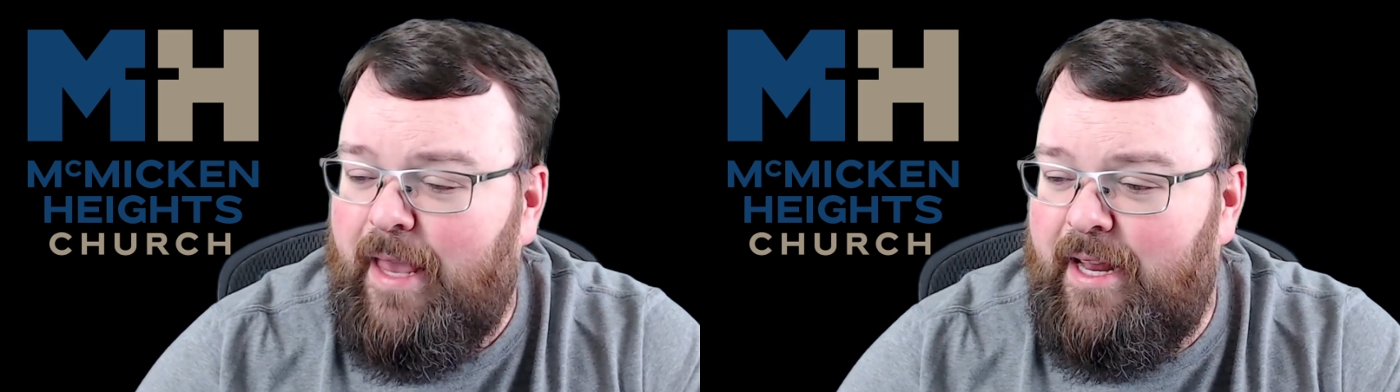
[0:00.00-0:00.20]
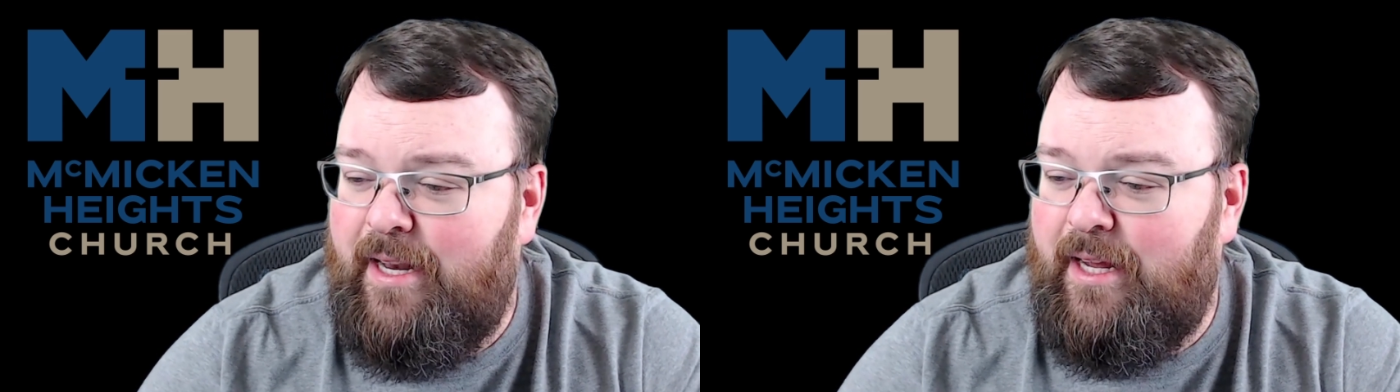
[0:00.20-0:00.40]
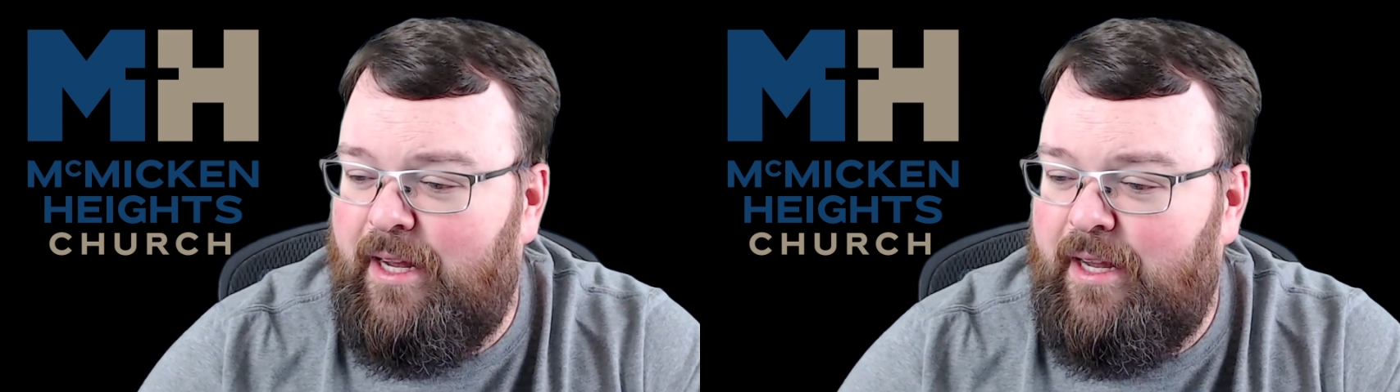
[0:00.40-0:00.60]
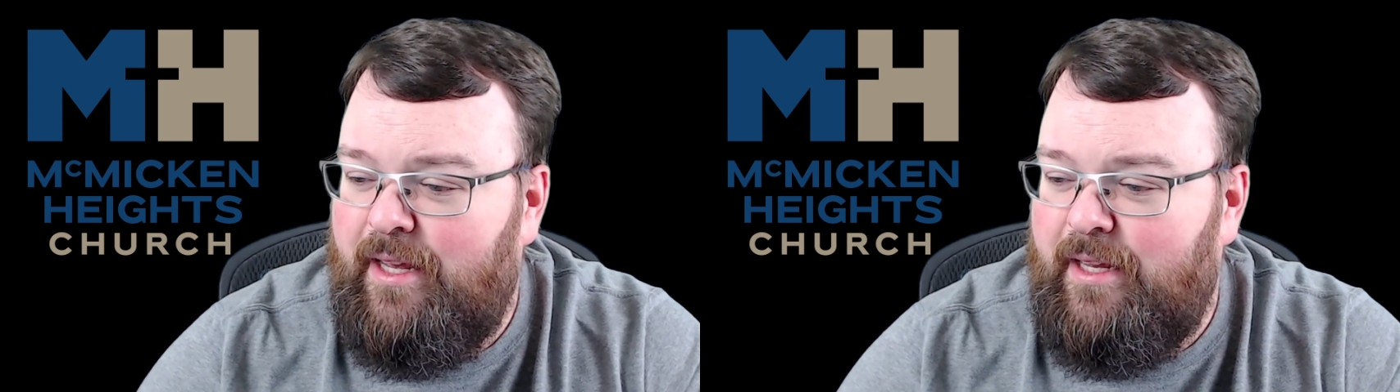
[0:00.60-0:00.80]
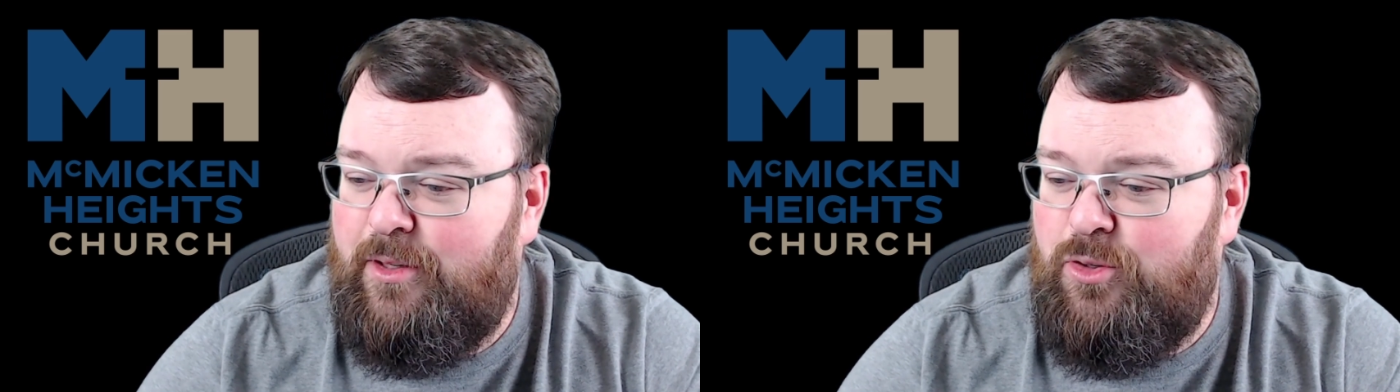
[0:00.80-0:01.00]
And
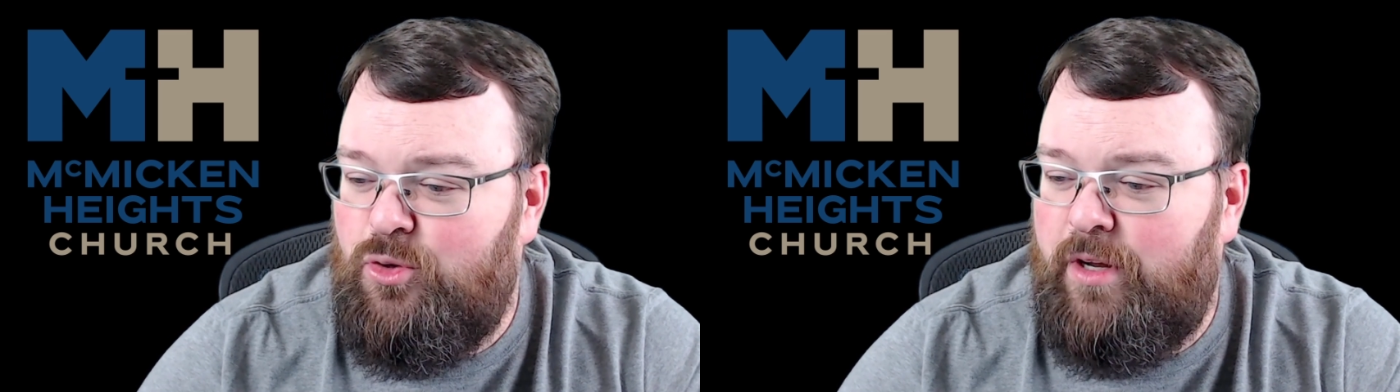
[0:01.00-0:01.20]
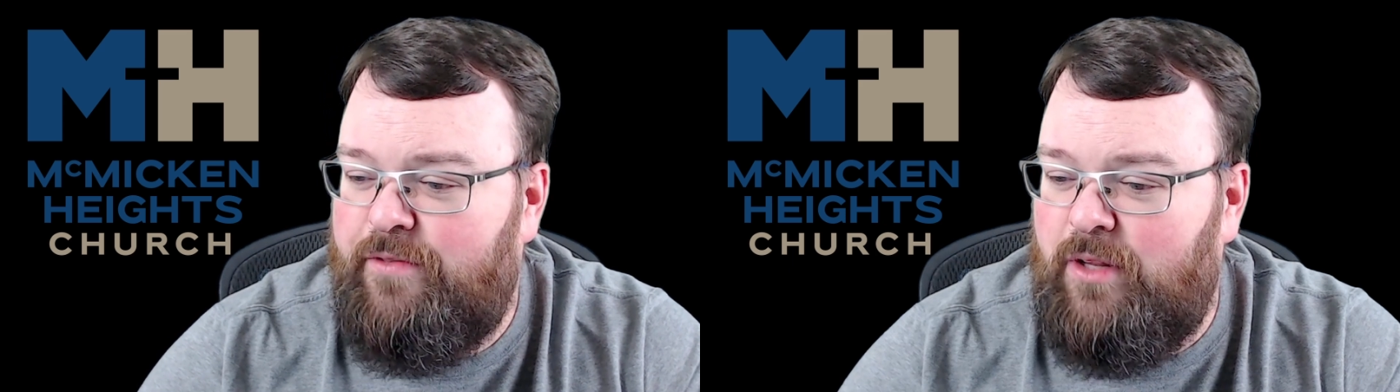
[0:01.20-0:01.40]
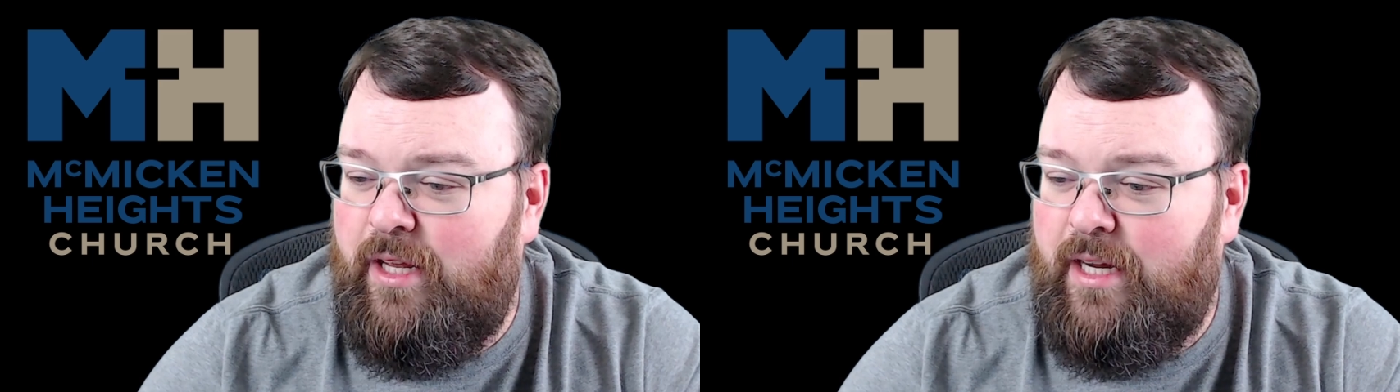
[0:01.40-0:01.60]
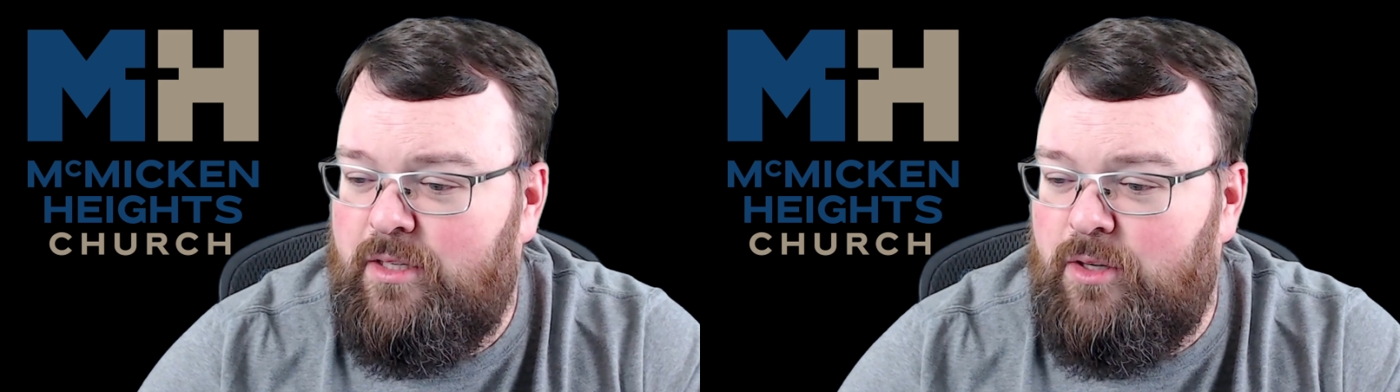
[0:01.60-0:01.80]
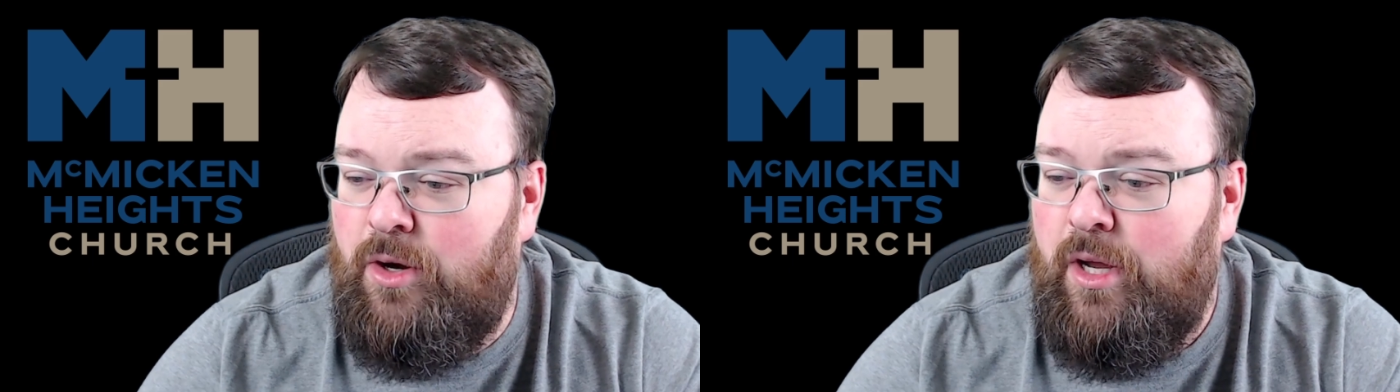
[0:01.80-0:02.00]
enjoy a flick.
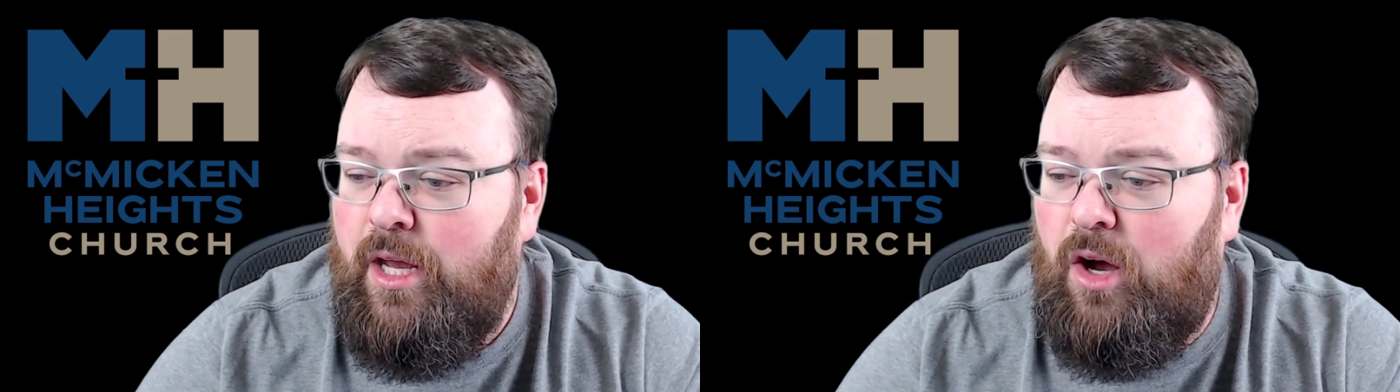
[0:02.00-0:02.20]
So